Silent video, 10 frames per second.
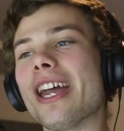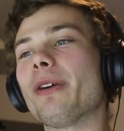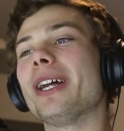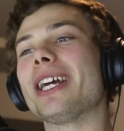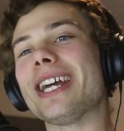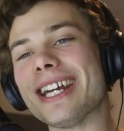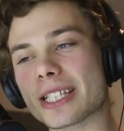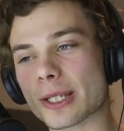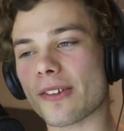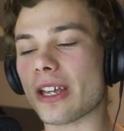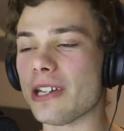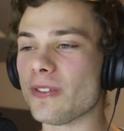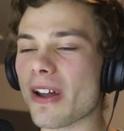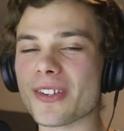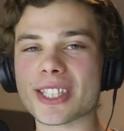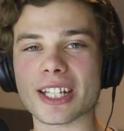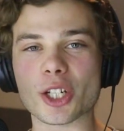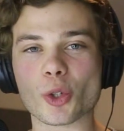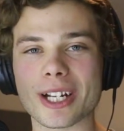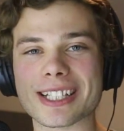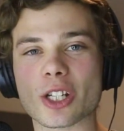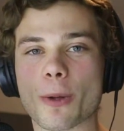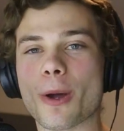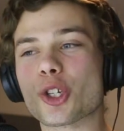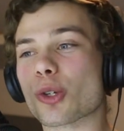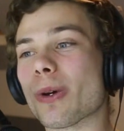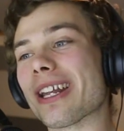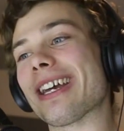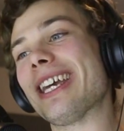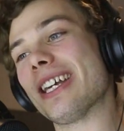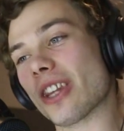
when it hits, if you've ever seen a tree in slow motion, when it hit,